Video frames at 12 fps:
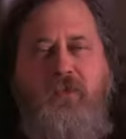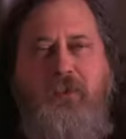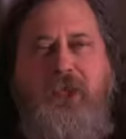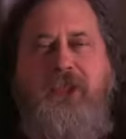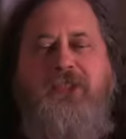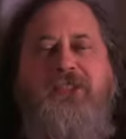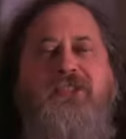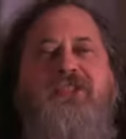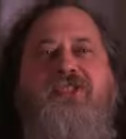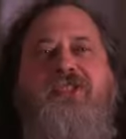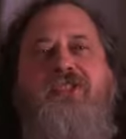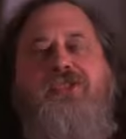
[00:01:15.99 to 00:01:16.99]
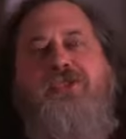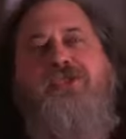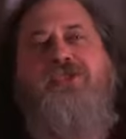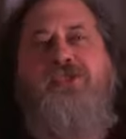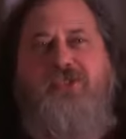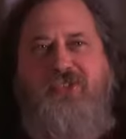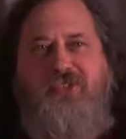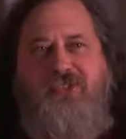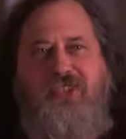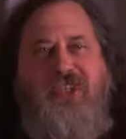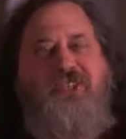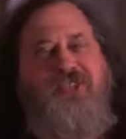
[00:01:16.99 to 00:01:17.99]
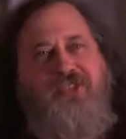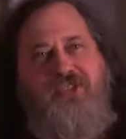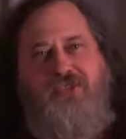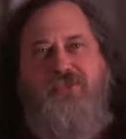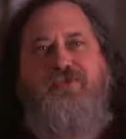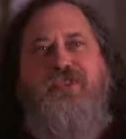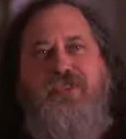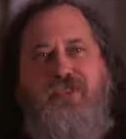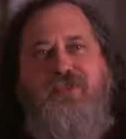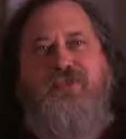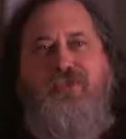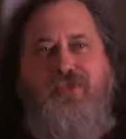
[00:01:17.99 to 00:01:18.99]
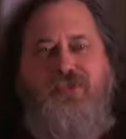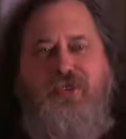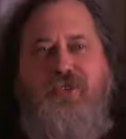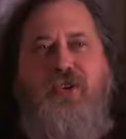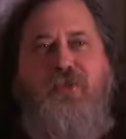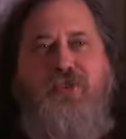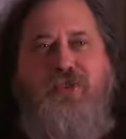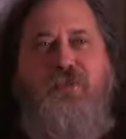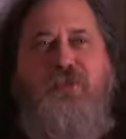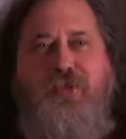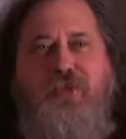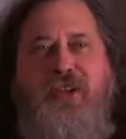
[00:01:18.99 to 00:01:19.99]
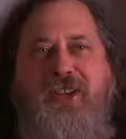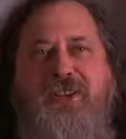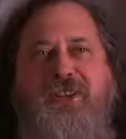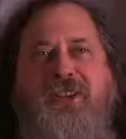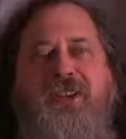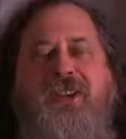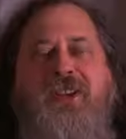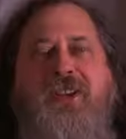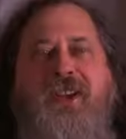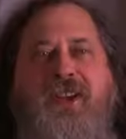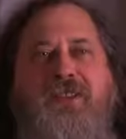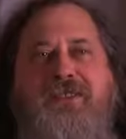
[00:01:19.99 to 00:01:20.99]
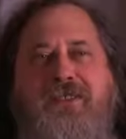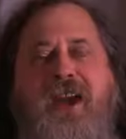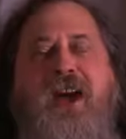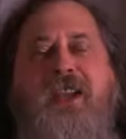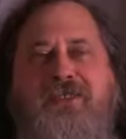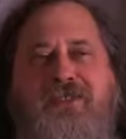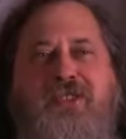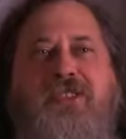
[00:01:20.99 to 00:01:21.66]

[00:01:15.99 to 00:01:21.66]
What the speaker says: Because it's the users that deserve to control their own computing, and not